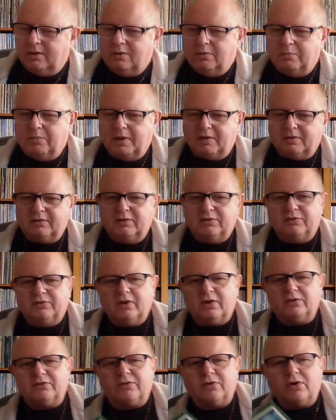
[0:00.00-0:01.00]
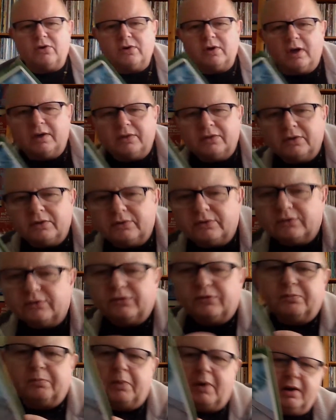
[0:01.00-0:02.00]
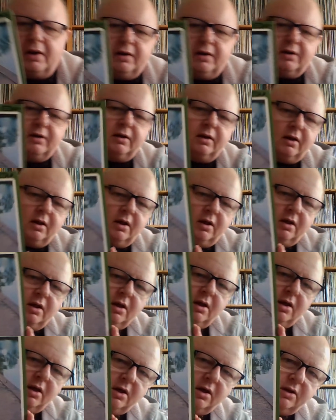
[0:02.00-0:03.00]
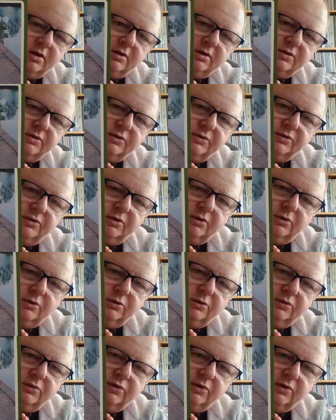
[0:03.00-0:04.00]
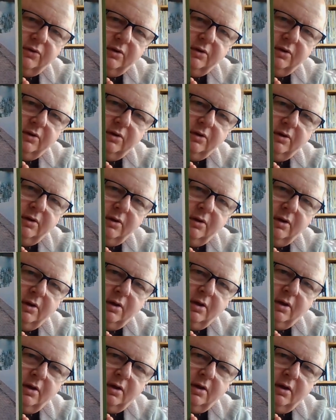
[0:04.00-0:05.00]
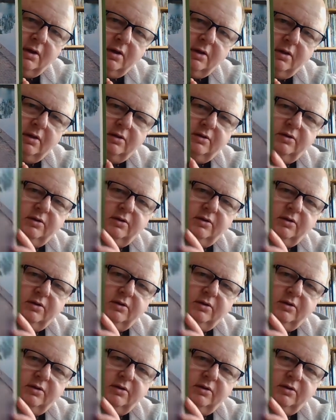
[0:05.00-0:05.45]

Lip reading: back to jazz rock and the Dutch band Solution. This